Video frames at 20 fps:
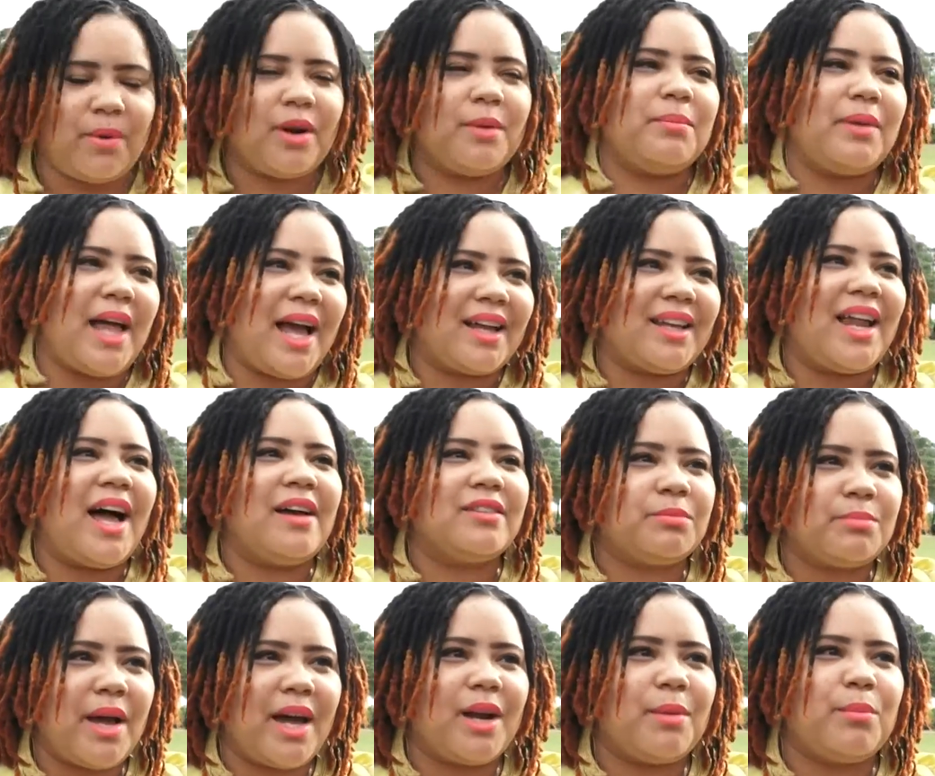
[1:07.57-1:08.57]
support Black
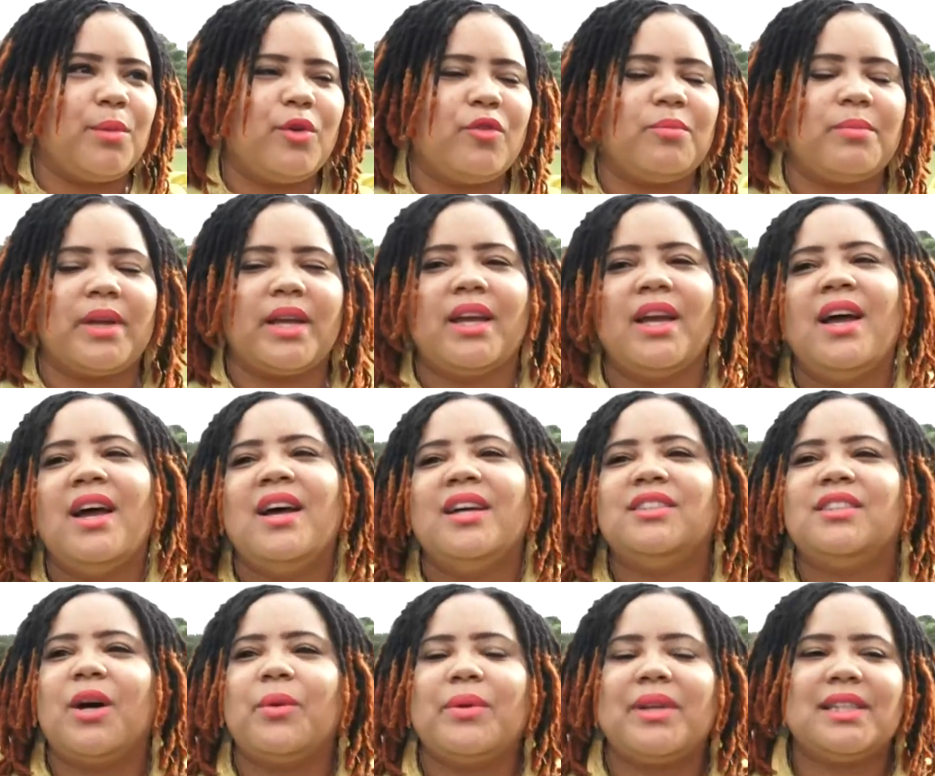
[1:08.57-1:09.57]
Lives Matter movement.
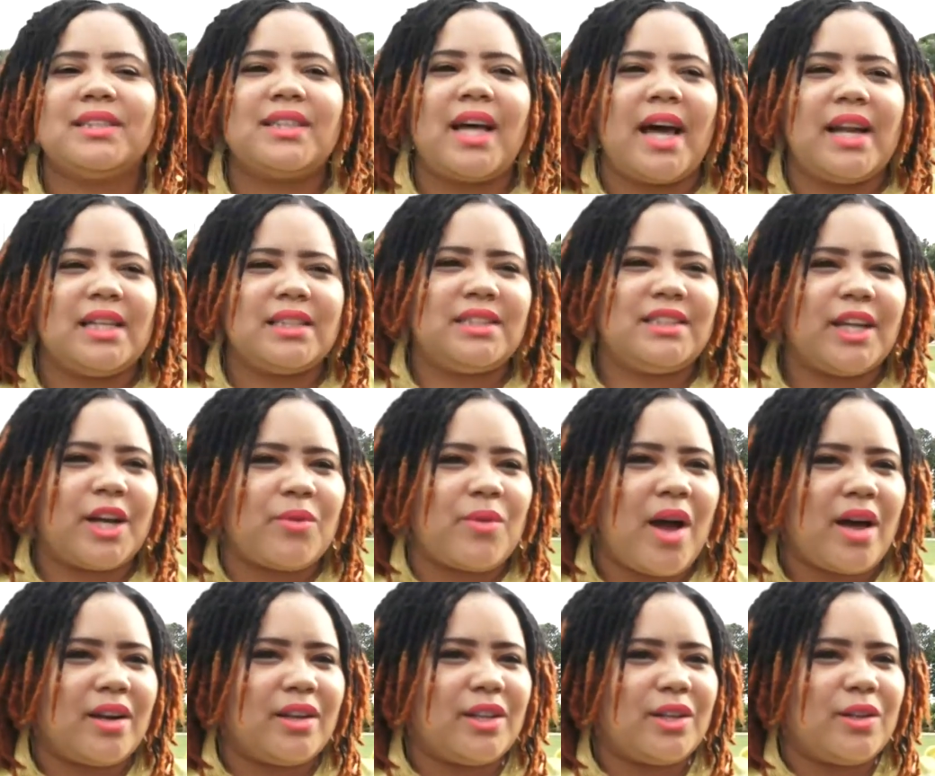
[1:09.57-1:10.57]
So we decided to stick
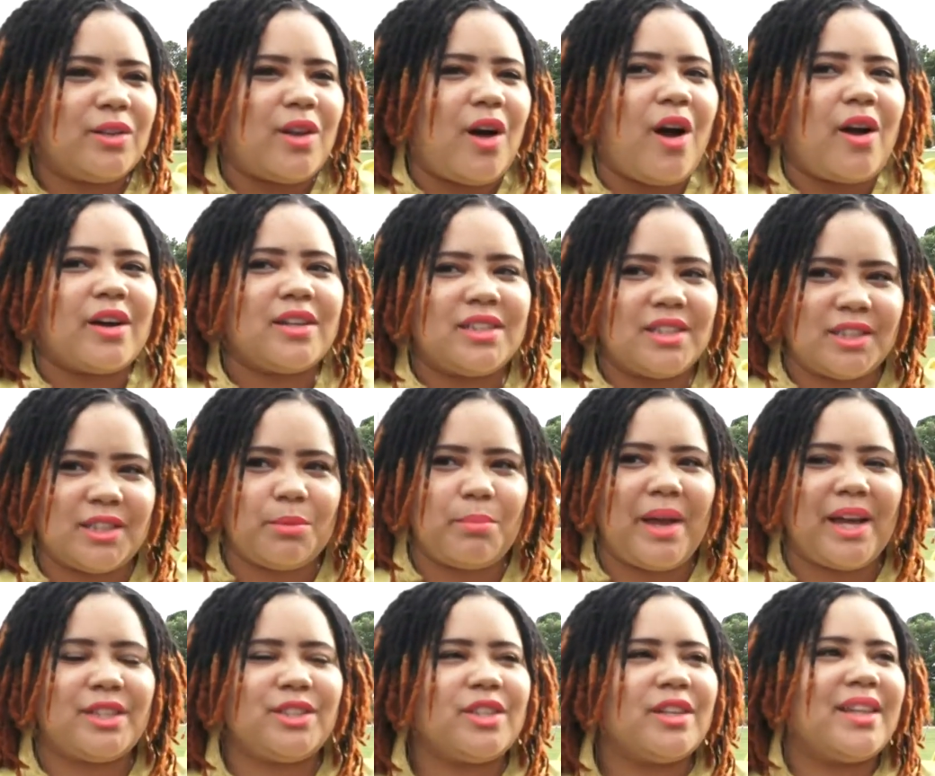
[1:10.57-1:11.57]
around a little longer just to
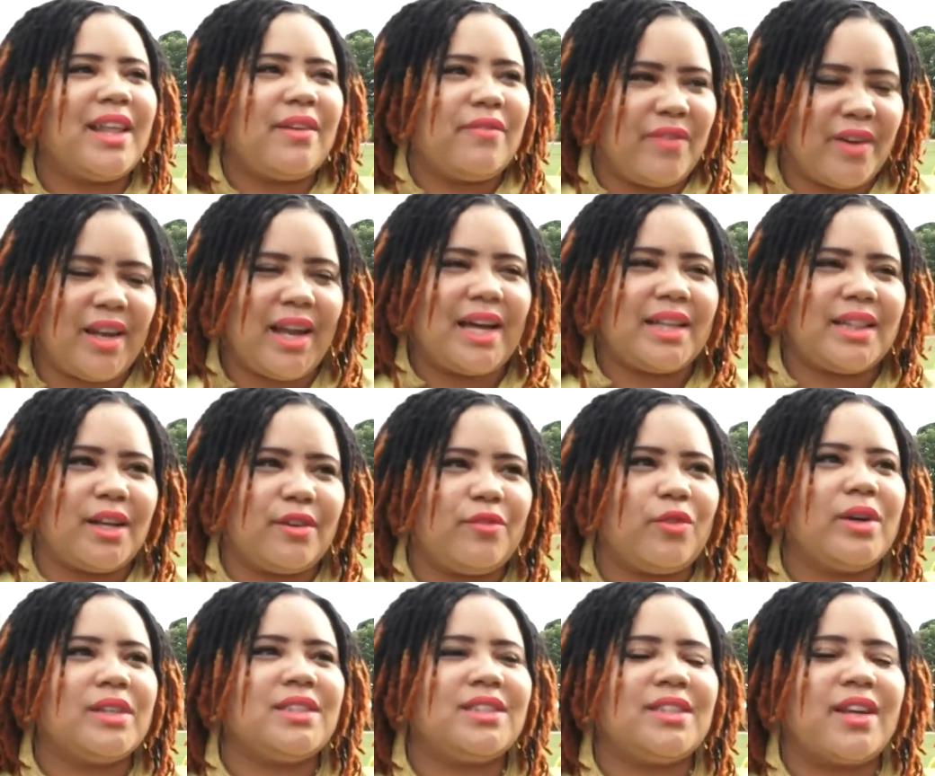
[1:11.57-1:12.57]
make sure they feel like their
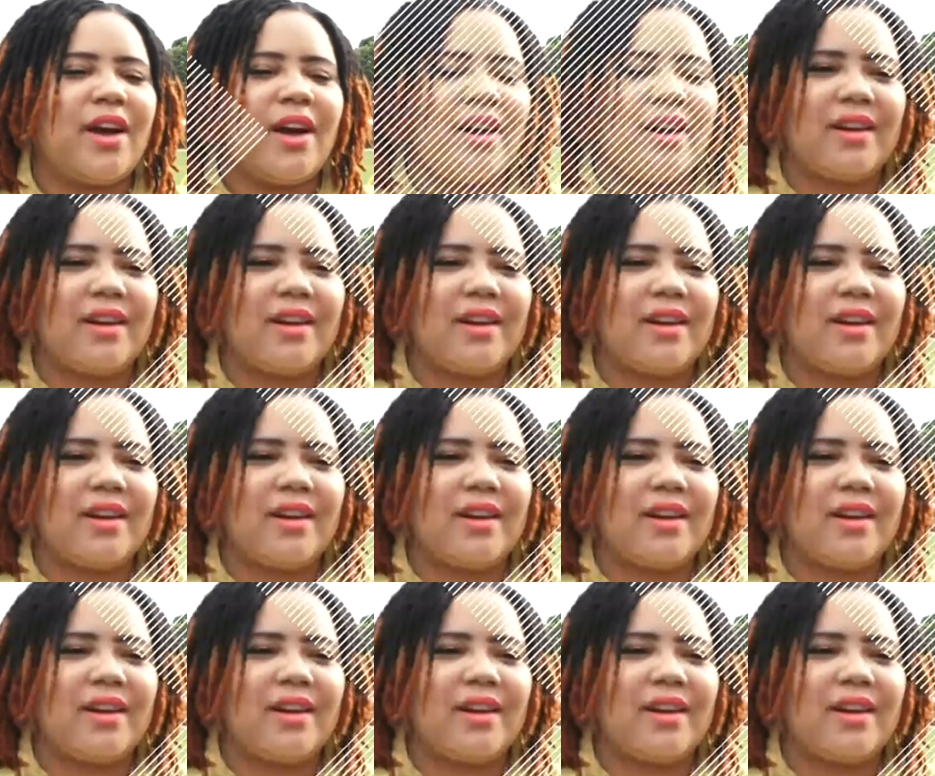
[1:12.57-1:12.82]
voices